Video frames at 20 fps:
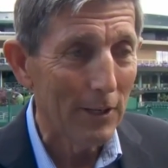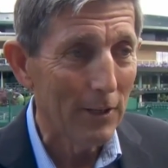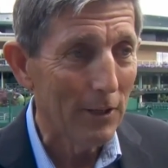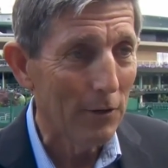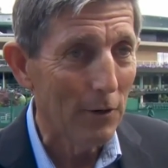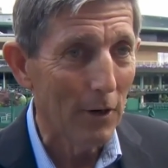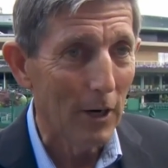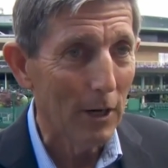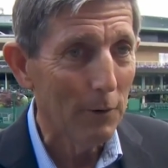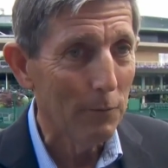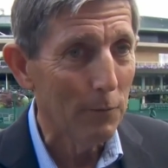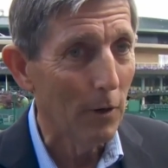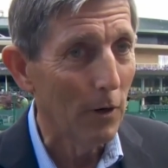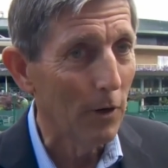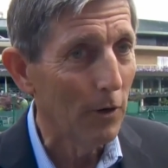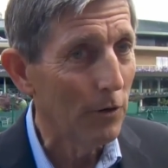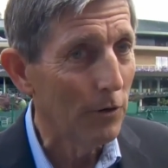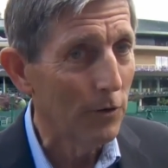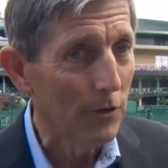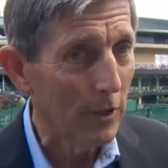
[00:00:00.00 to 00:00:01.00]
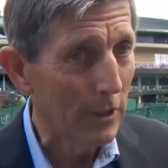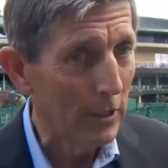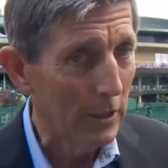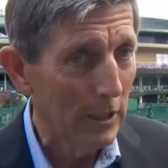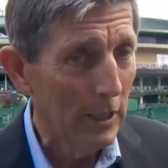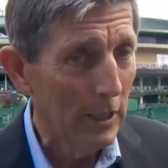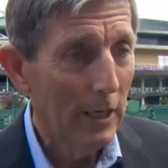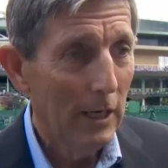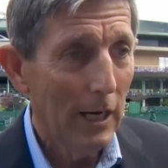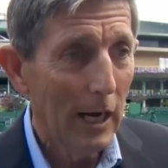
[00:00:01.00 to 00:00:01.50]
You know, I followed
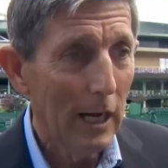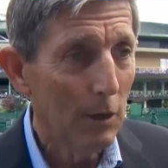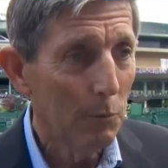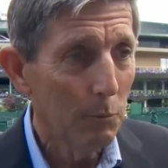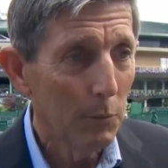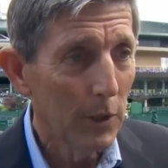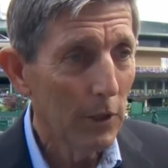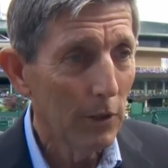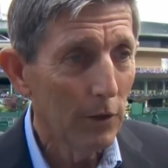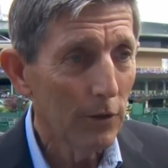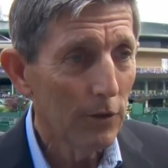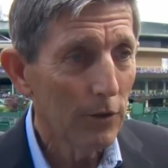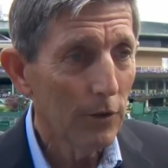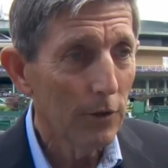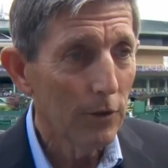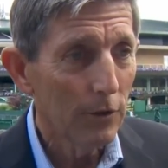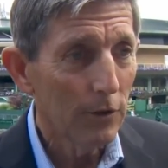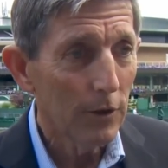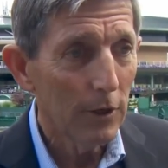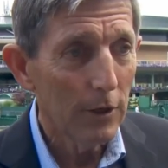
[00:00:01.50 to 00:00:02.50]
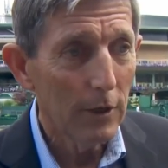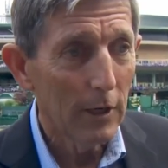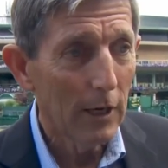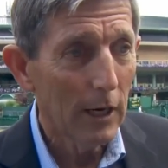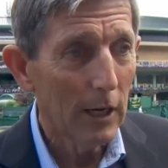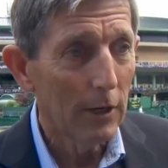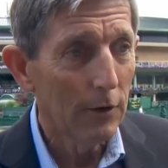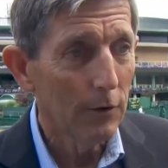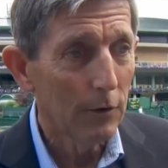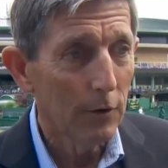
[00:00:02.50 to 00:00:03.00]
Alan Mills, and
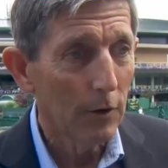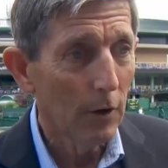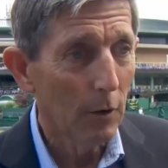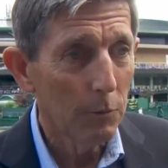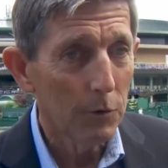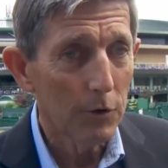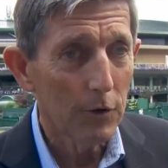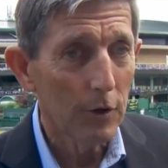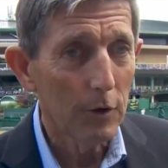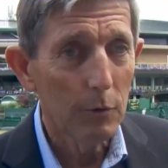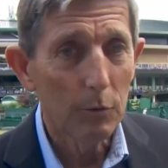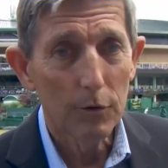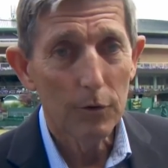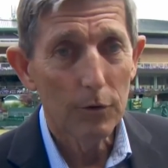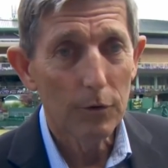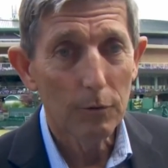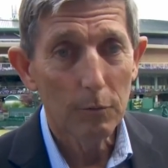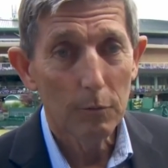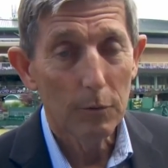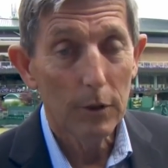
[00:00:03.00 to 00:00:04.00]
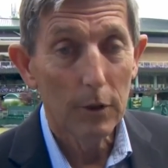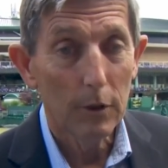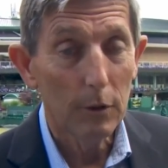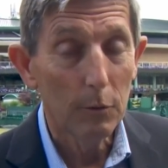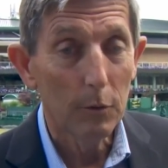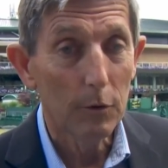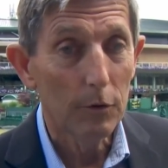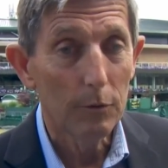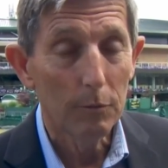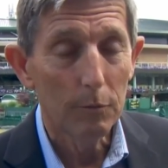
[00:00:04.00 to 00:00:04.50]
Alan obviously was
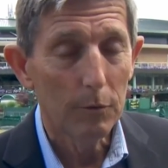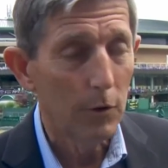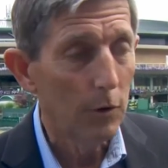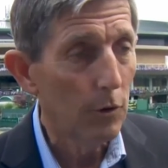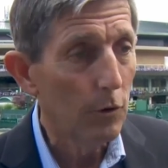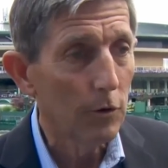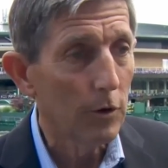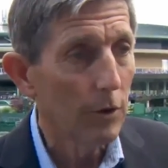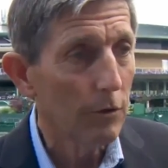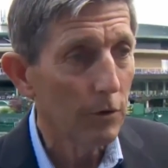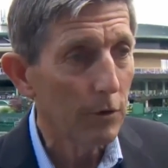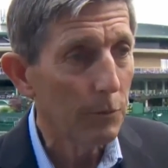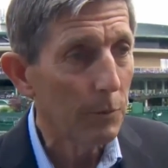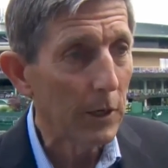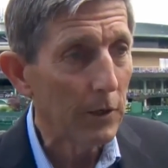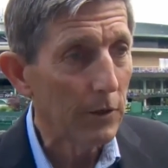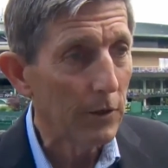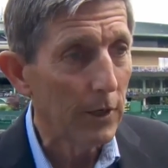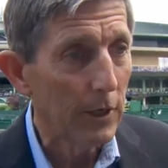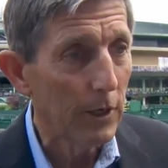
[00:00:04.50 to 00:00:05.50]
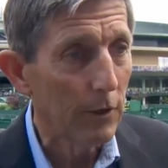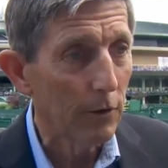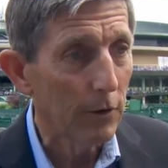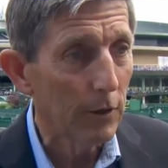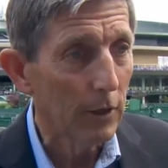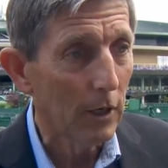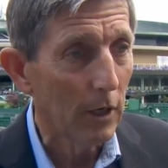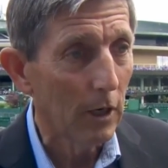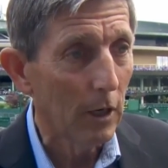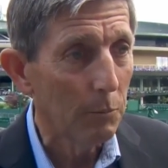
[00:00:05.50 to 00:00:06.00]
hugely respected here at
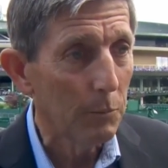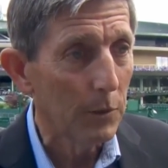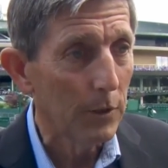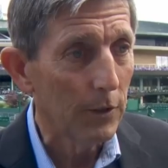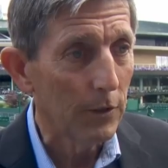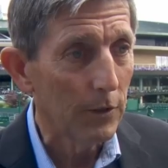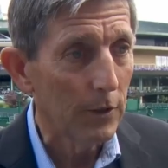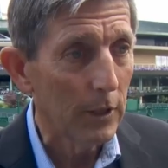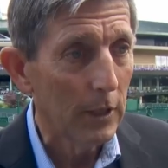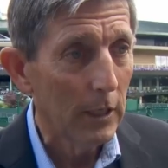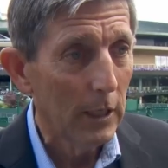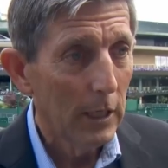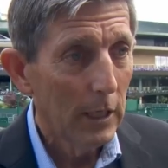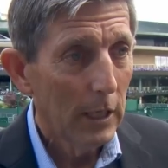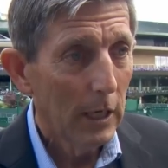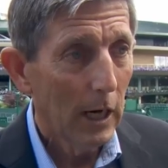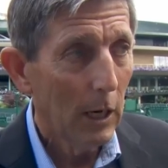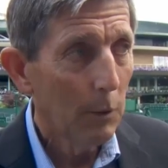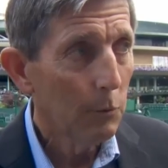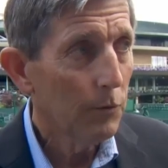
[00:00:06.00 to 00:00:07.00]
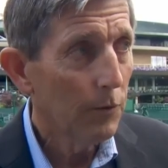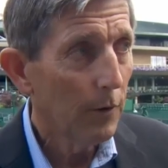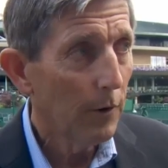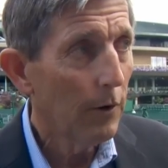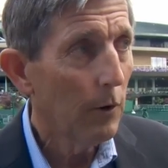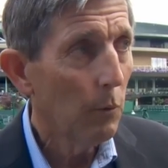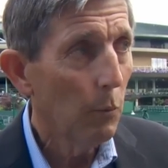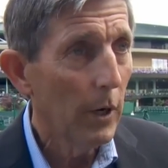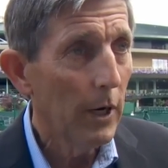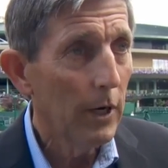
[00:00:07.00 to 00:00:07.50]
the club, and I was
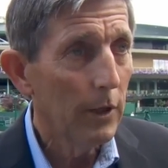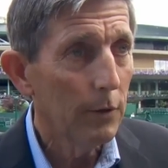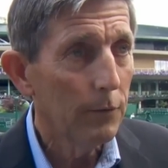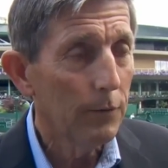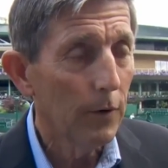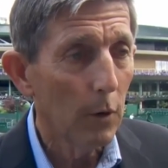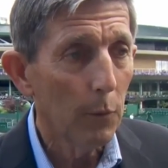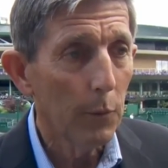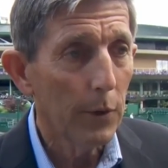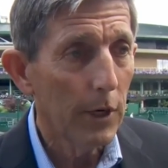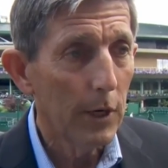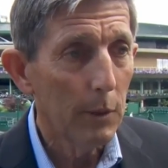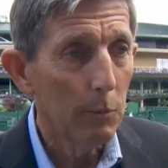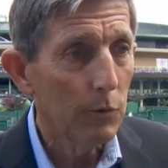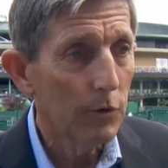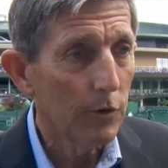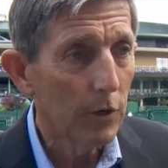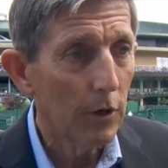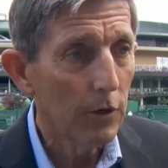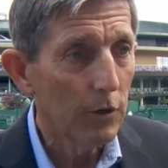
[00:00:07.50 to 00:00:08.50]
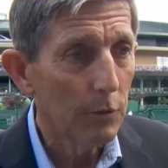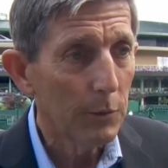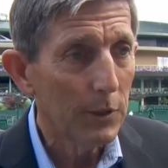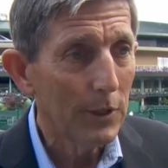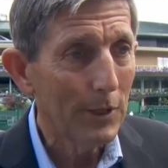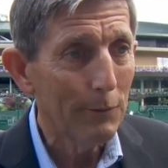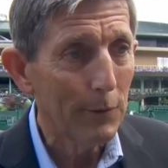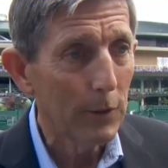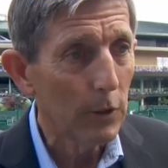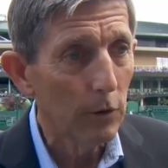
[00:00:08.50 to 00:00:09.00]
very aware that following him was going to be
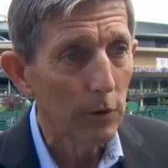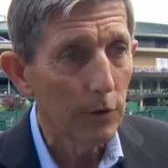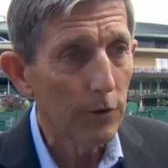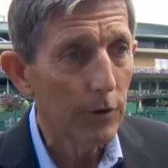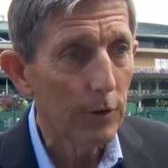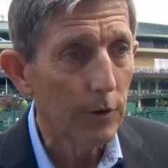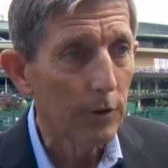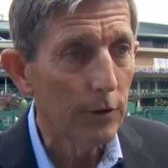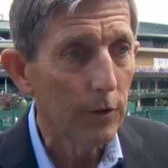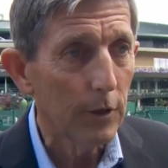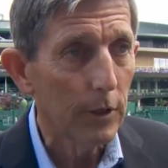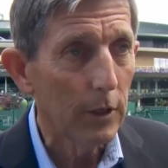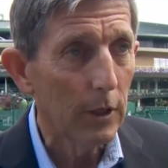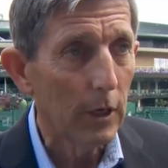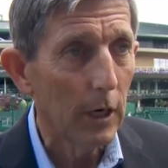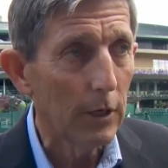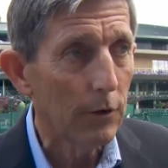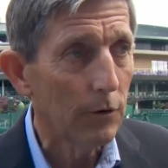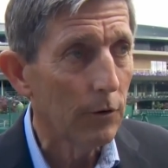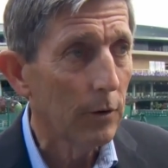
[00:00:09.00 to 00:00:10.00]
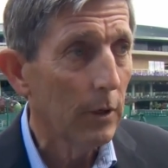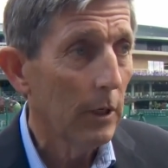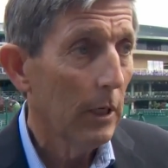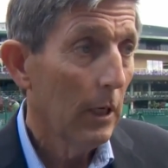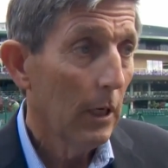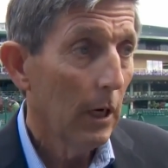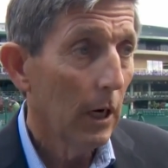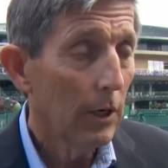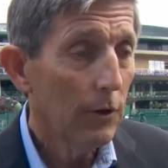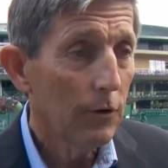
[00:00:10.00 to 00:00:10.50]
difficult, and
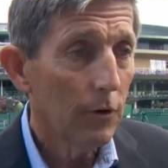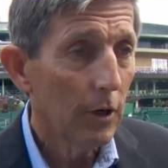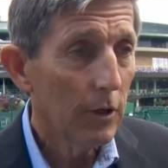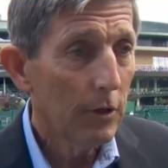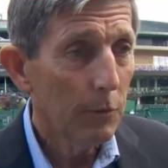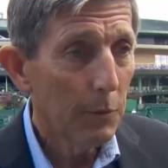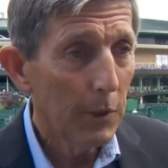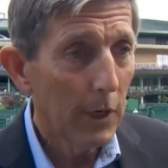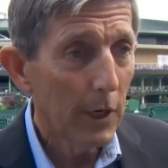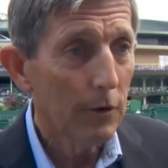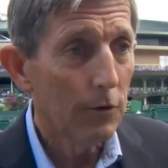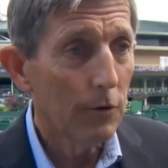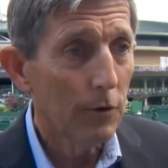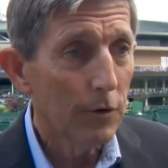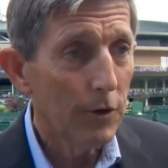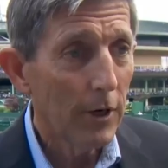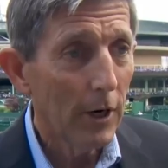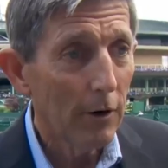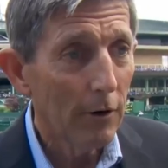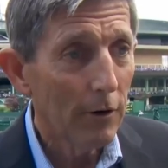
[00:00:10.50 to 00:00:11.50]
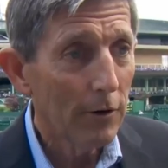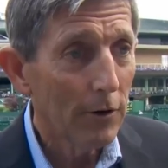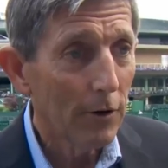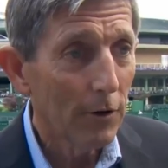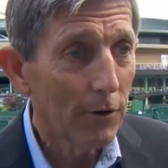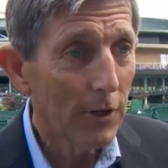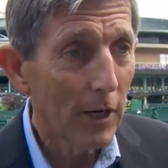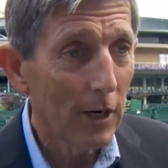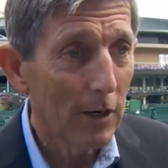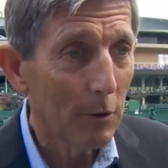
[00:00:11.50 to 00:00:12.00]
I tried to be Andrew Jarrett,
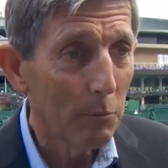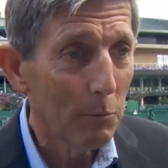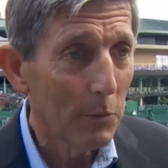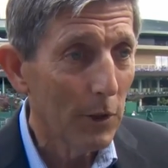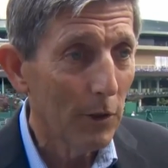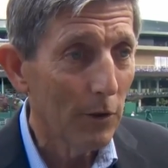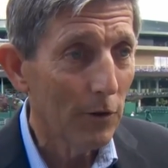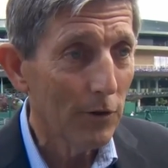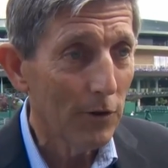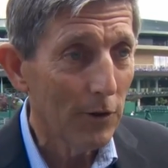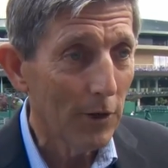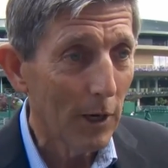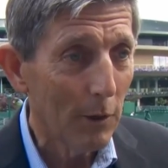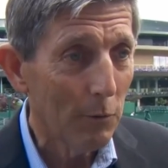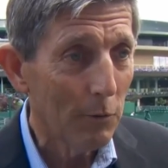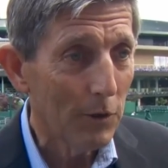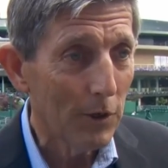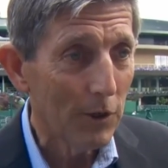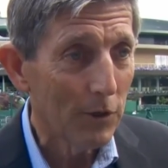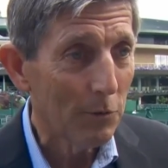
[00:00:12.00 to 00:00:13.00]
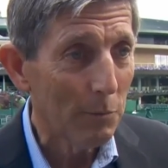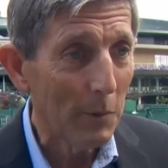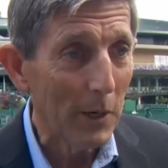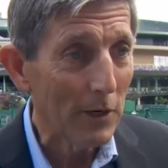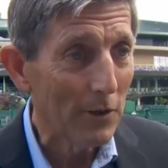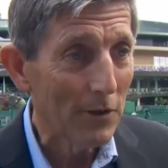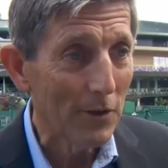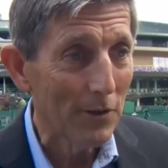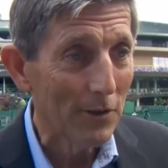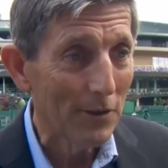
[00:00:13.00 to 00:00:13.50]
not Alan Mills, and I would
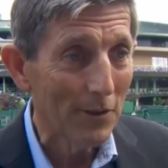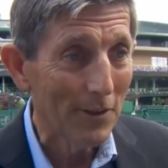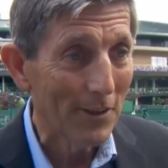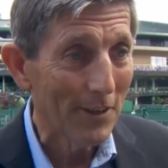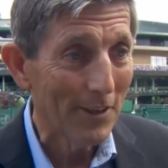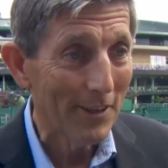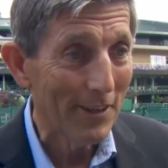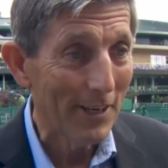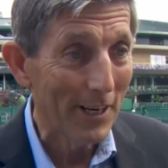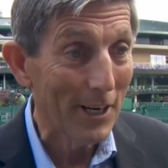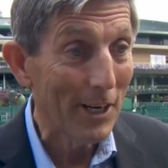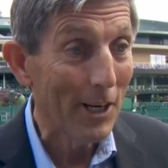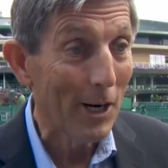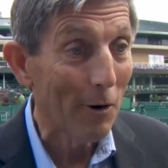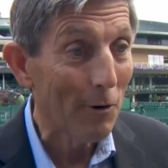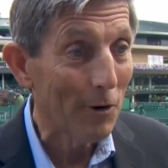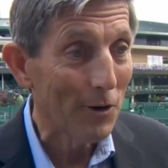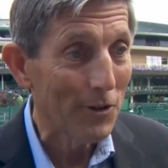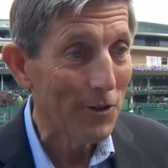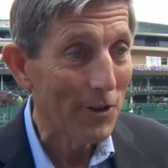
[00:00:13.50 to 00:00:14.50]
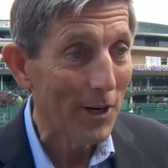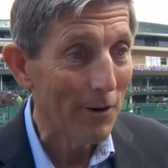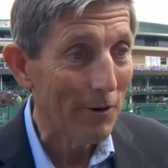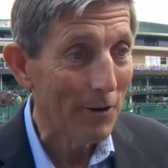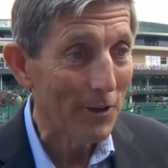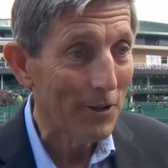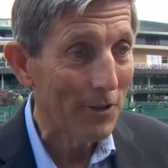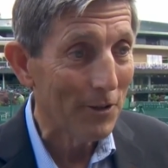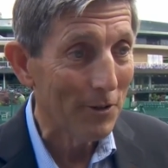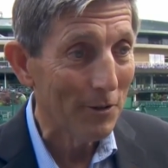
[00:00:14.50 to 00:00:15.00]
expect and encourage
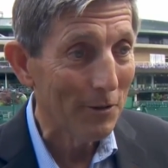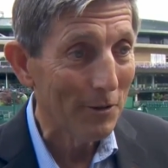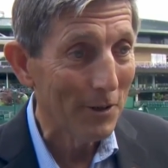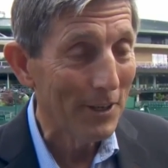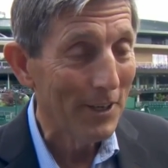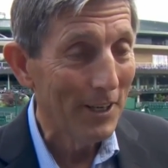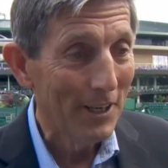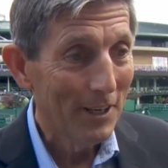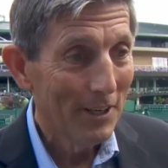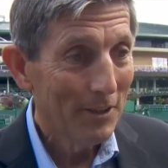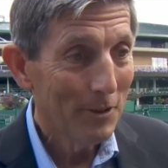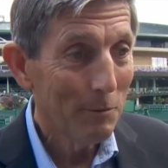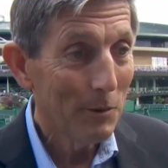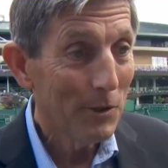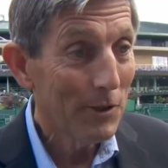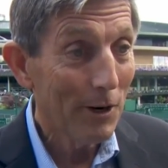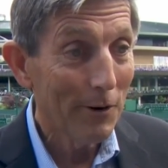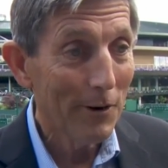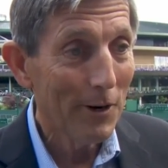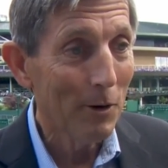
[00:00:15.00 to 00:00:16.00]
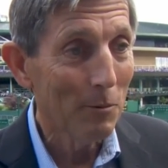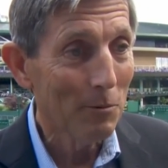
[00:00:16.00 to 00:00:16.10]
Jerry to be Jerry